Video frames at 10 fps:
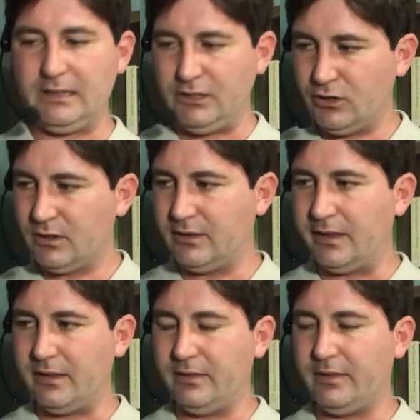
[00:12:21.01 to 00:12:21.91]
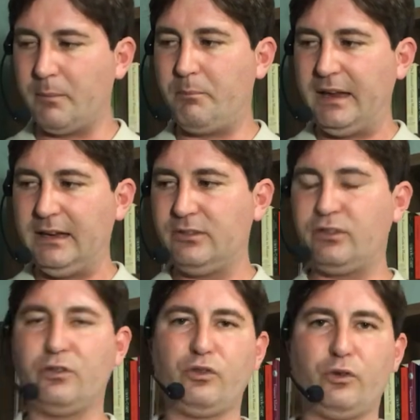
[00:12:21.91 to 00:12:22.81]
and you're the, the
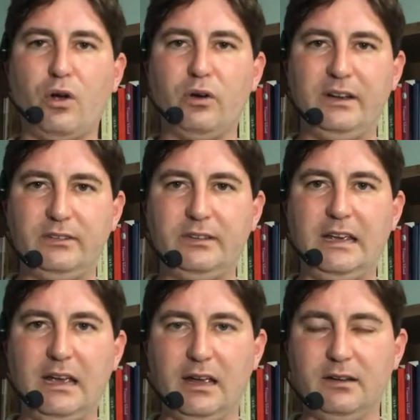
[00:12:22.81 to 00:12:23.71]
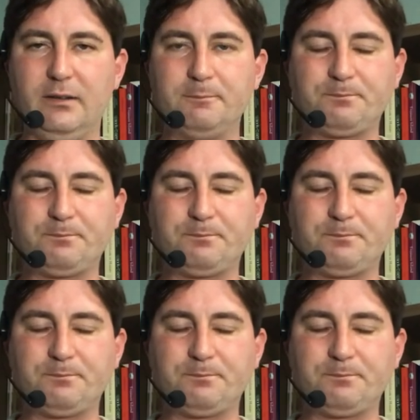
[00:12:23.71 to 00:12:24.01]
biggest, strongest kid,